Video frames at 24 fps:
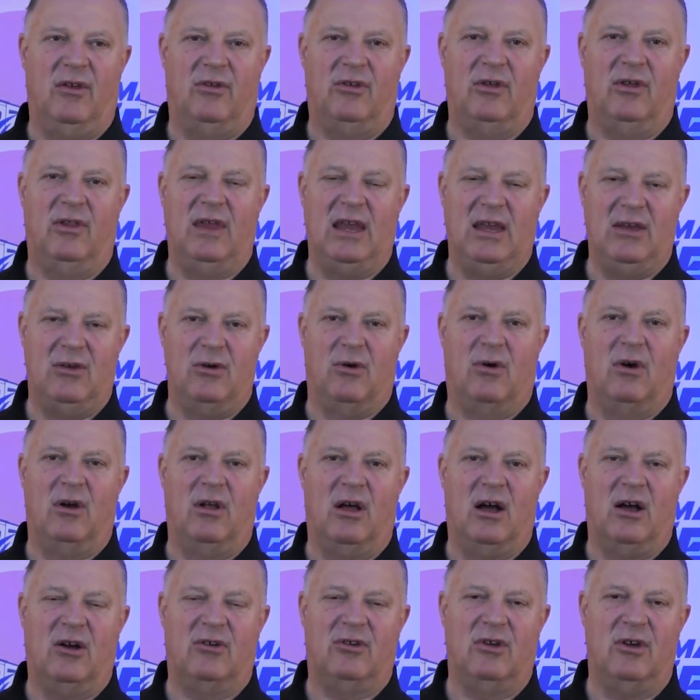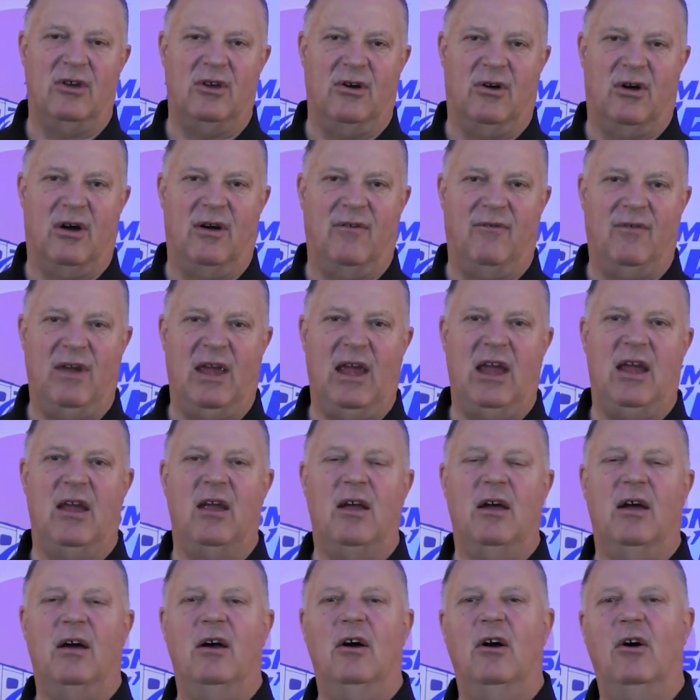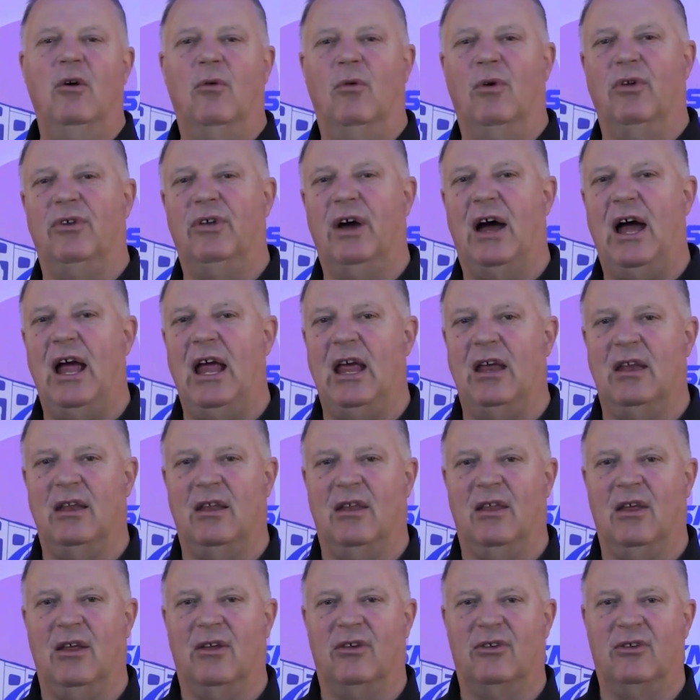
So the door locks in your RV will tie into this.